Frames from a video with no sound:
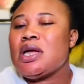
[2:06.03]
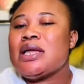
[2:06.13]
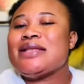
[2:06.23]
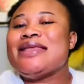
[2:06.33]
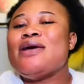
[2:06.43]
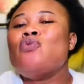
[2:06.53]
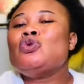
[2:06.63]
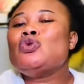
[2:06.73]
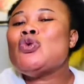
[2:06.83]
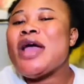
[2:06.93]
They will
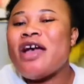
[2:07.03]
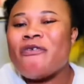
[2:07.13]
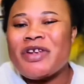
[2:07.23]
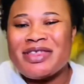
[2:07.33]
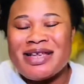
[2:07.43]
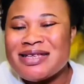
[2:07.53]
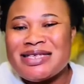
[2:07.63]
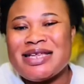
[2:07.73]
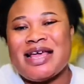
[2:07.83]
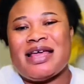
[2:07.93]
do everything,
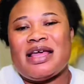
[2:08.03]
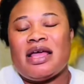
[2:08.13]
say.